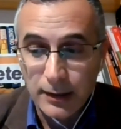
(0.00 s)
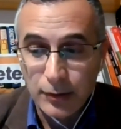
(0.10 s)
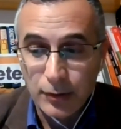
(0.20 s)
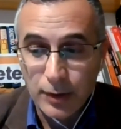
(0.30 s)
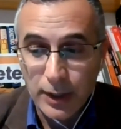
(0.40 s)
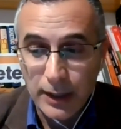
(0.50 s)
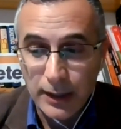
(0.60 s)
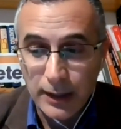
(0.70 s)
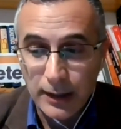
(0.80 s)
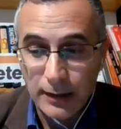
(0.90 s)
Ukraine,
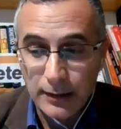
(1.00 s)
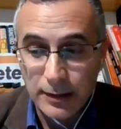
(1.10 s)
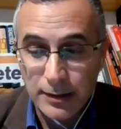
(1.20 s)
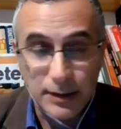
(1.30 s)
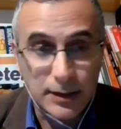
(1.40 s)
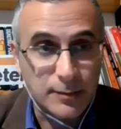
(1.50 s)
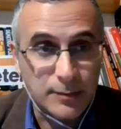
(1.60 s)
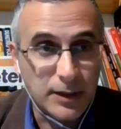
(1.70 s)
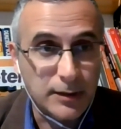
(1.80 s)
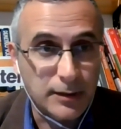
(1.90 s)
and this city has
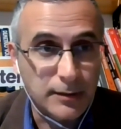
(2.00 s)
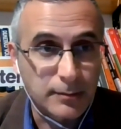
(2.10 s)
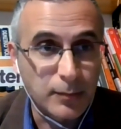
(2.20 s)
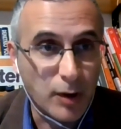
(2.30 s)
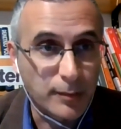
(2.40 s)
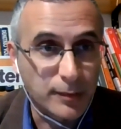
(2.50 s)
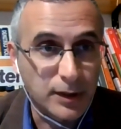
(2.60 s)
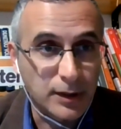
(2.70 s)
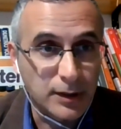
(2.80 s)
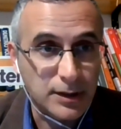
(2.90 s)
been bombed
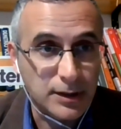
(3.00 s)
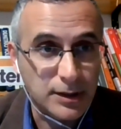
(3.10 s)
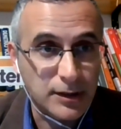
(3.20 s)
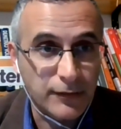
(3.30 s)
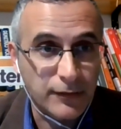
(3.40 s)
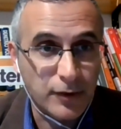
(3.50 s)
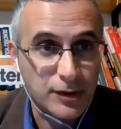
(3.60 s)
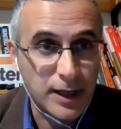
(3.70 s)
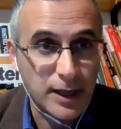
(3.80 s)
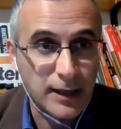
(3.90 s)
since the
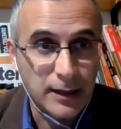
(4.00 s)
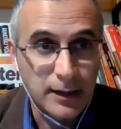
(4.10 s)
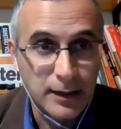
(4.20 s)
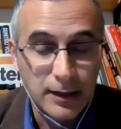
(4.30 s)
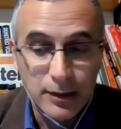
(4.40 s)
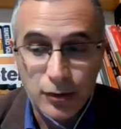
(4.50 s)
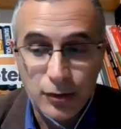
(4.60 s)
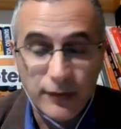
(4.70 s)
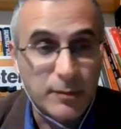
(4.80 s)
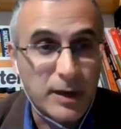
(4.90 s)
first day. So
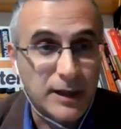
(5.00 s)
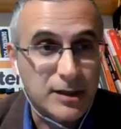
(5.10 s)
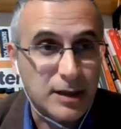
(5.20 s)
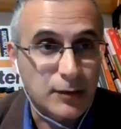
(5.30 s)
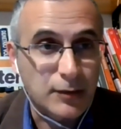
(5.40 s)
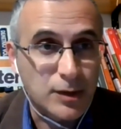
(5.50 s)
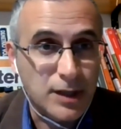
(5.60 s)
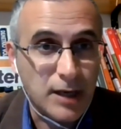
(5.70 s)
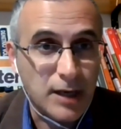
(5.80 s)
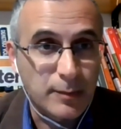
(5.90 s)
everybody's trying to
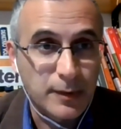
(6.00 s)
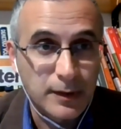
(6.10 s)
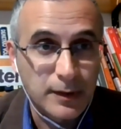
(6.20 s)
escape.